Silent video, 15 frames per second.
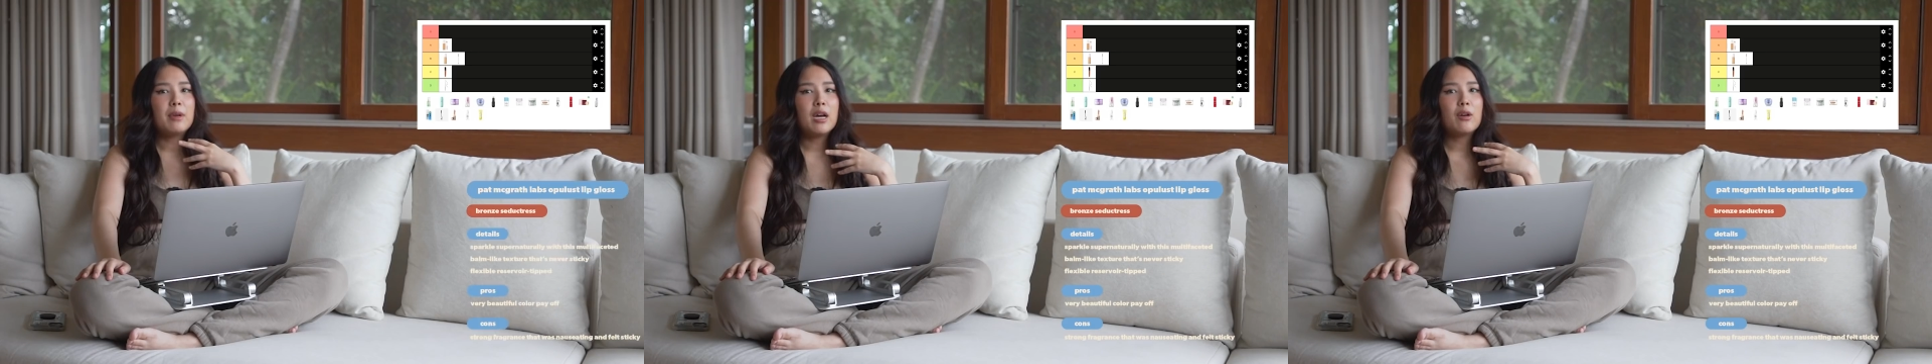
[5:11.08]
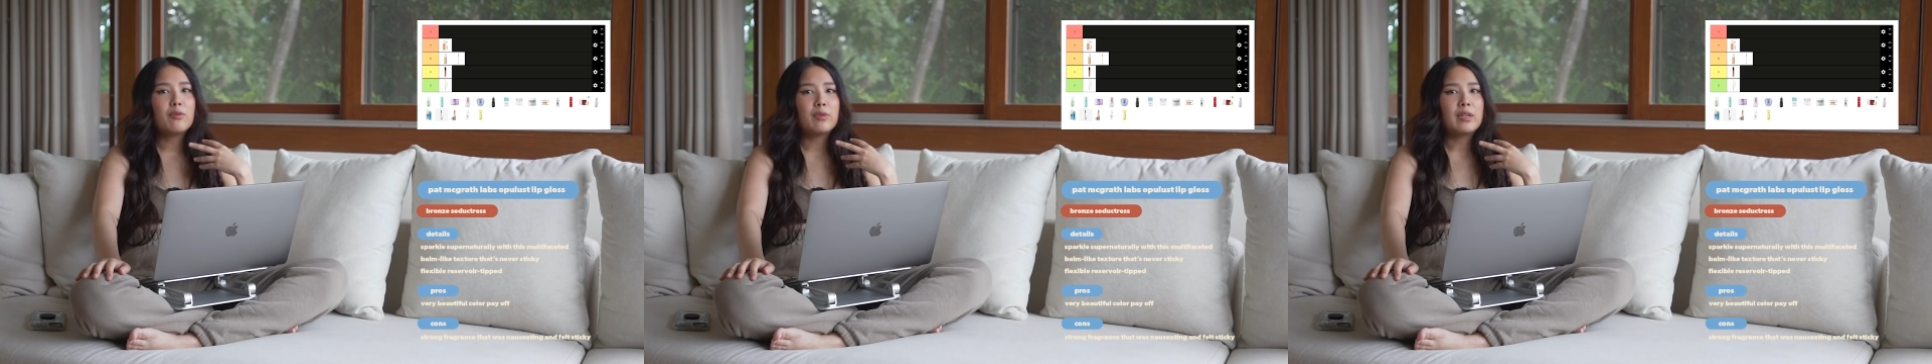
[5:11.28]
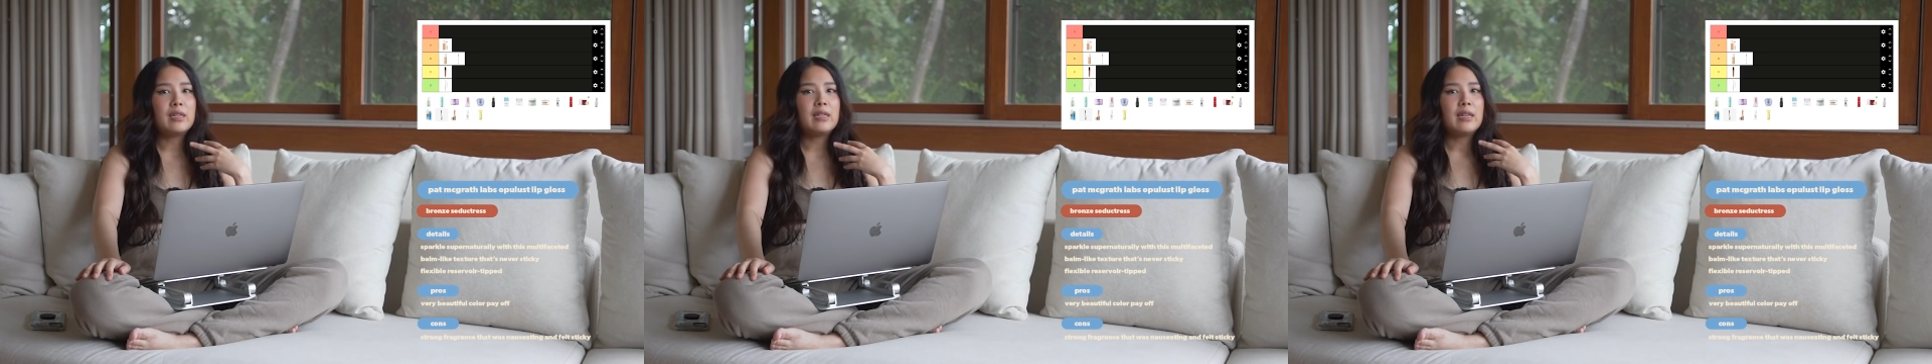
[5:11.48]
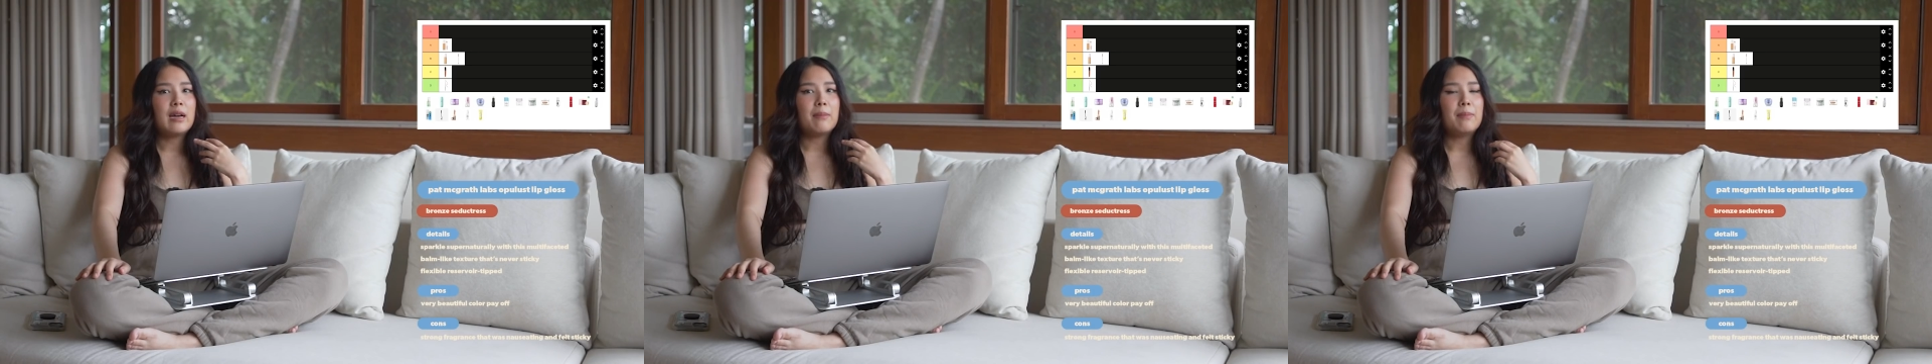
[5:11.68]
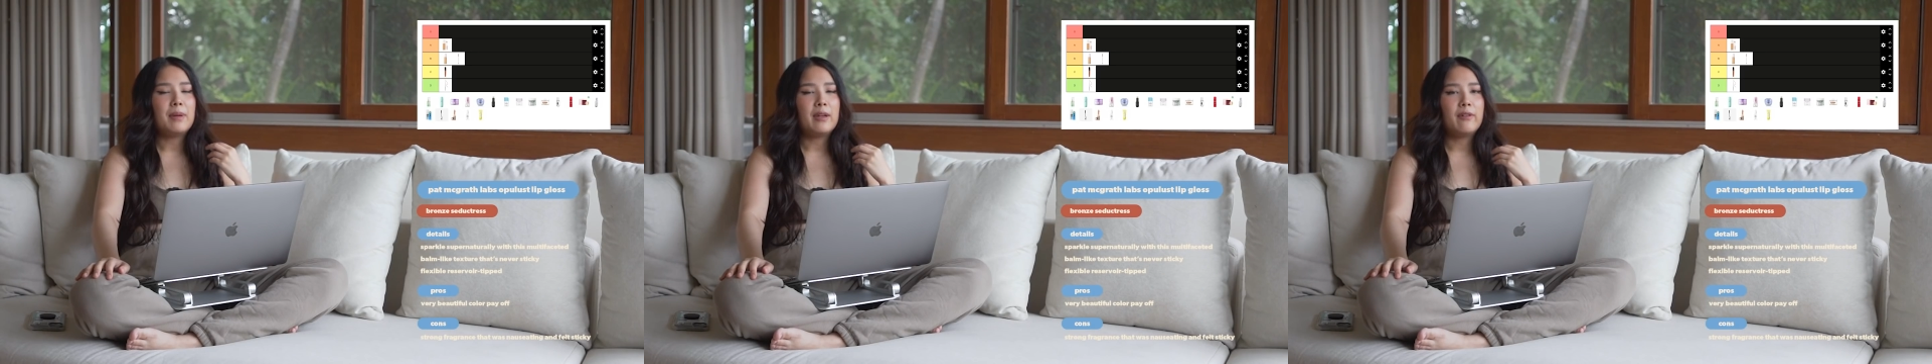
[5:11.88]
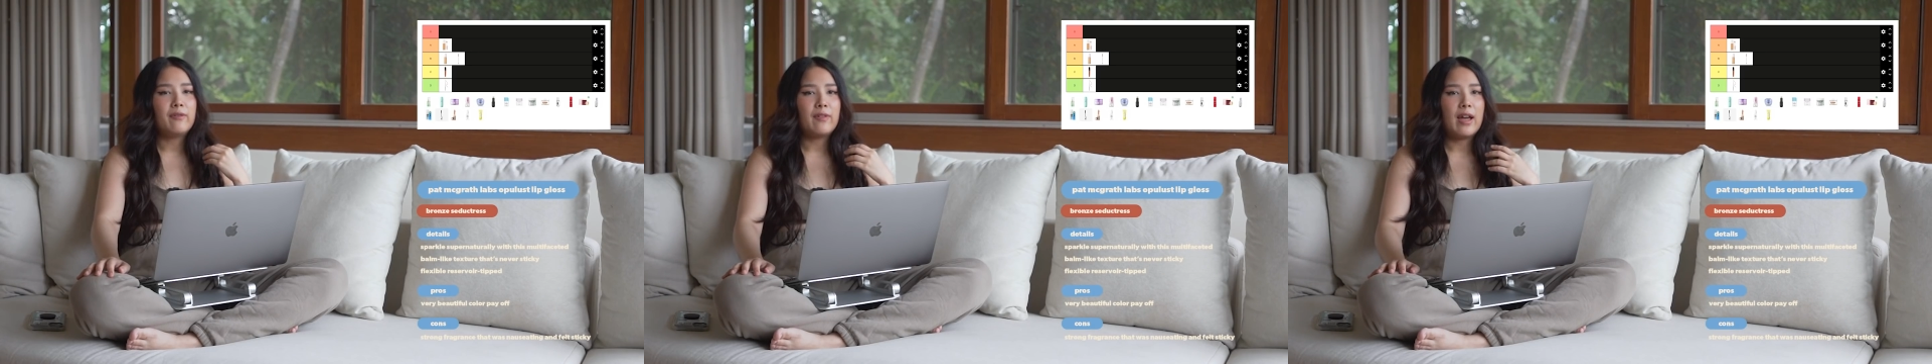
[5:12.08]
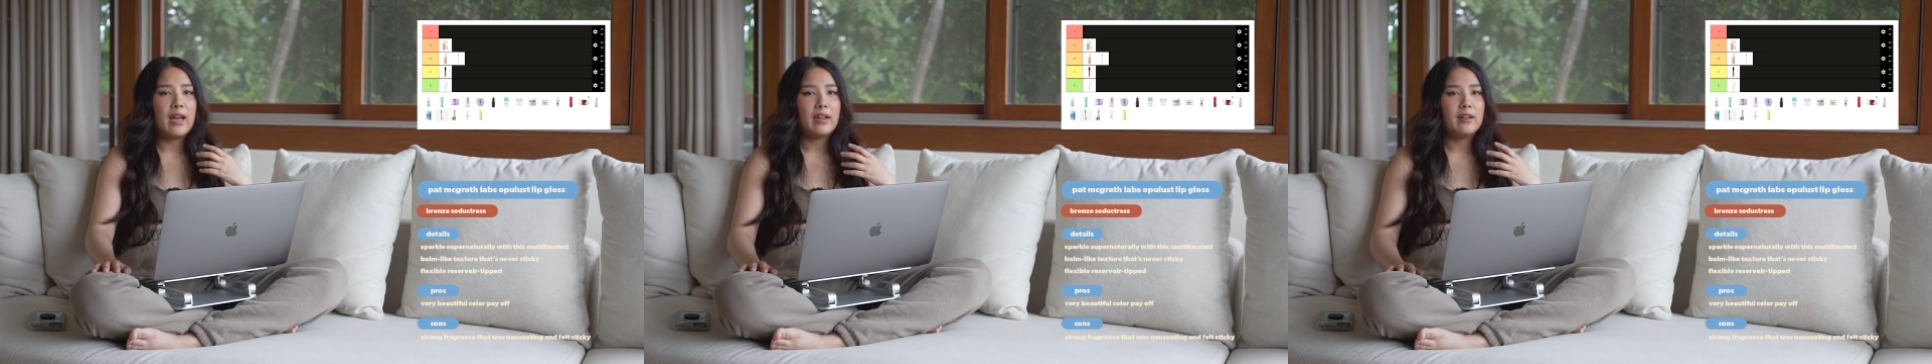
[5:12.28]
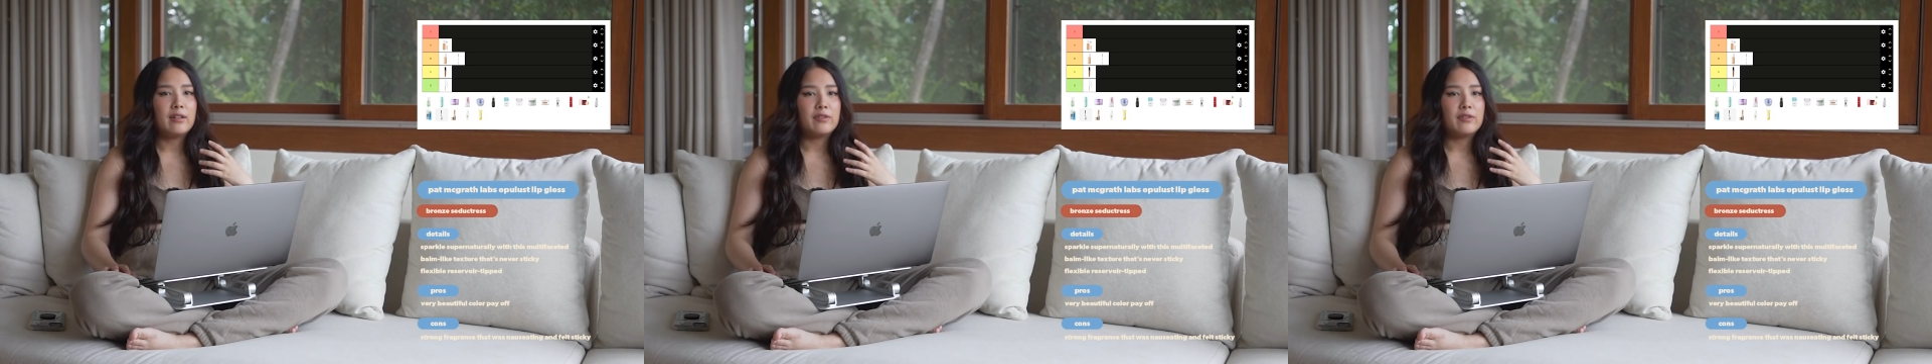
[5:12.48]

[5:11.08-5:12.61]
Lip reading: not really a big fan